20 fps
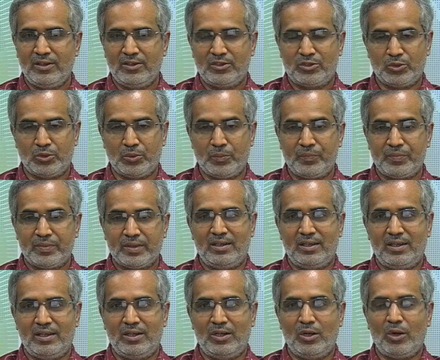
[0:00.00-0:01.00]
So,
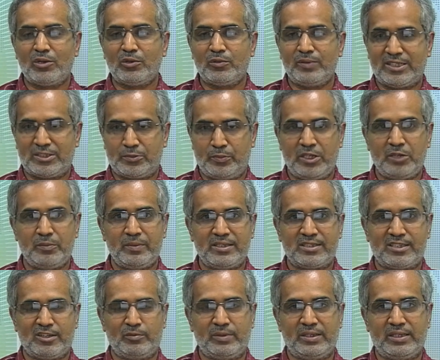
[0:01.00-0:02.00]
a lot of
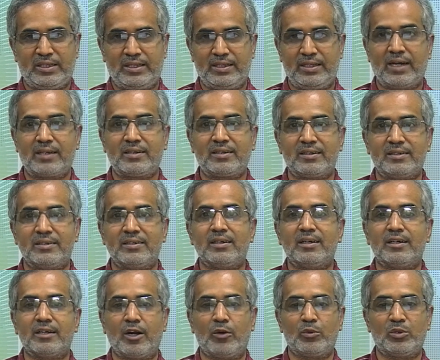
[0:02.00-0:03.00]
experiments have been conducted
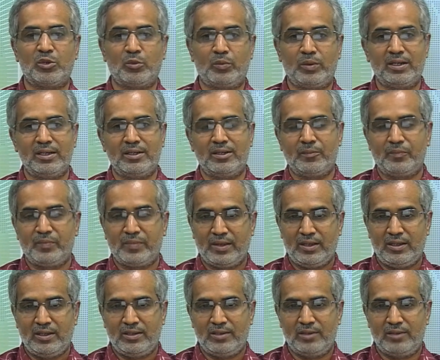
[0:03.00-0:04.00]
around the world
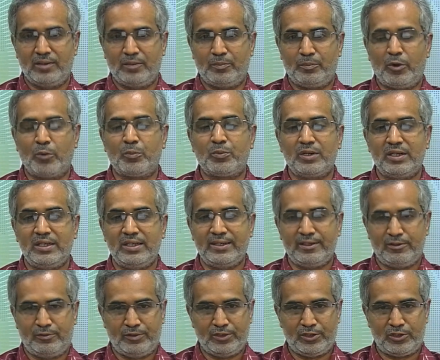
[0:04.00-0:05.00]
popularly
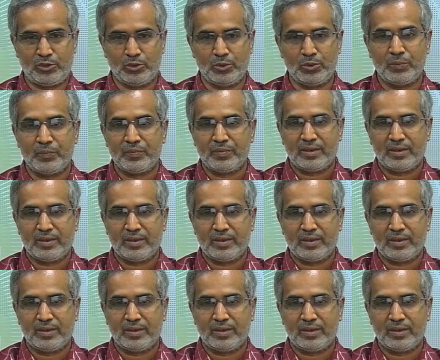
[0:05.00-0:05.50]
referred to